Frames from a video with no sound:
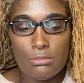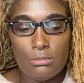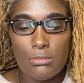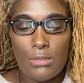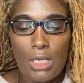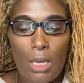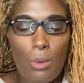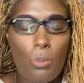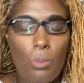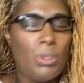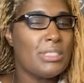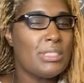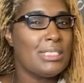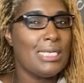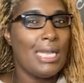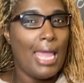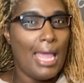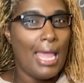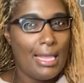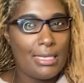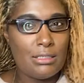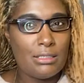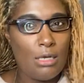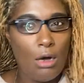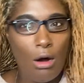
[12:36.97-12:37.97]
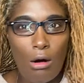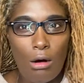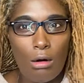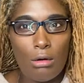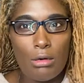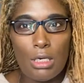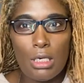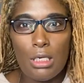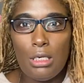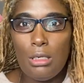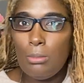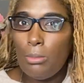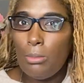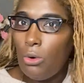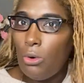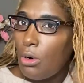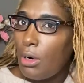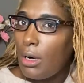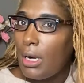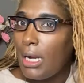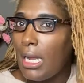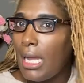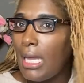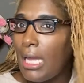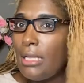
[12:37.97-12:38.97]
it wasn't as hard anymore.
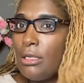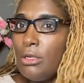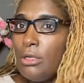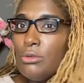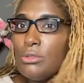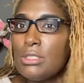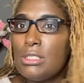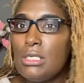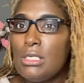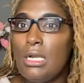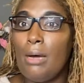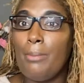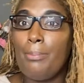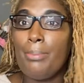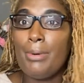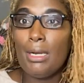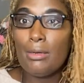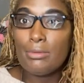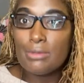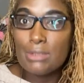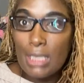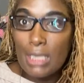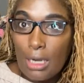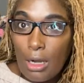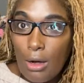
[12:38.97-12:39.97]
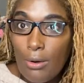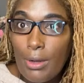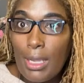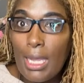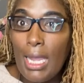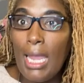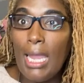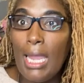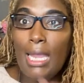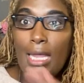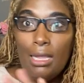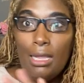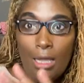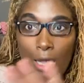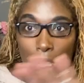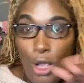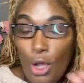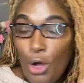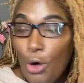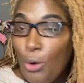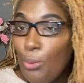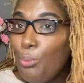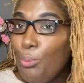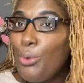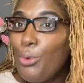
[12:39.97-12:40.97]
It had loosened up. And I was like, okay,
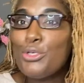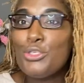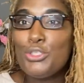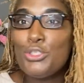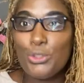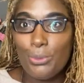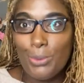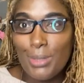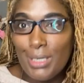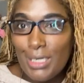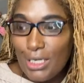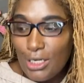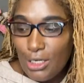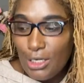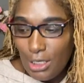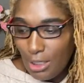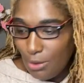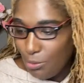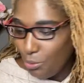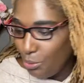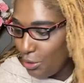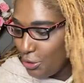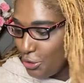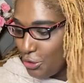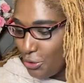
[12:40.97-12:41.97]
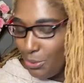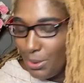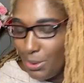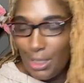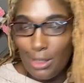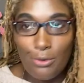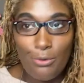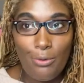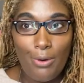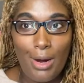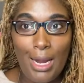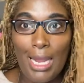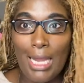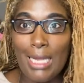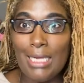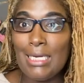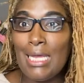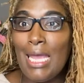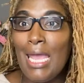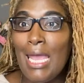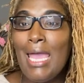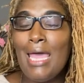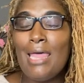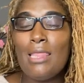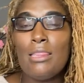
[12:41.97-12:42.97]
we're doing good. We're doing great.
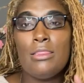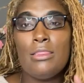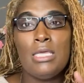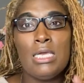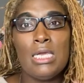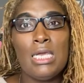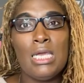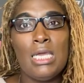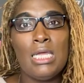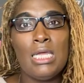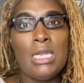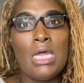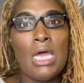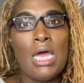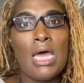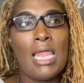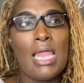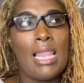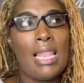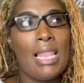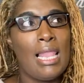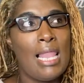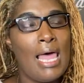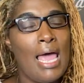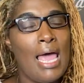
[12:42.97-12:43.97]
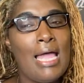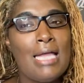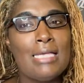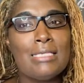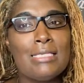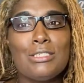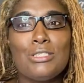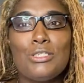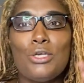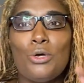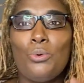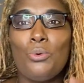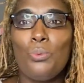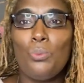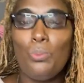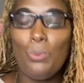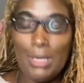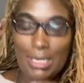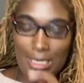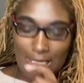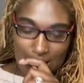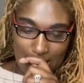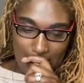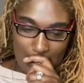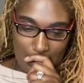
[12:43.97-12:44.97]
Then last
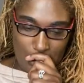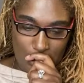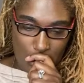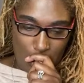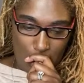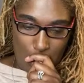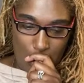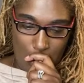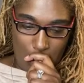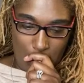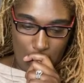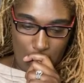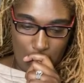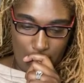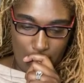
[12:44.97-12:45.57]
weekend, y'all,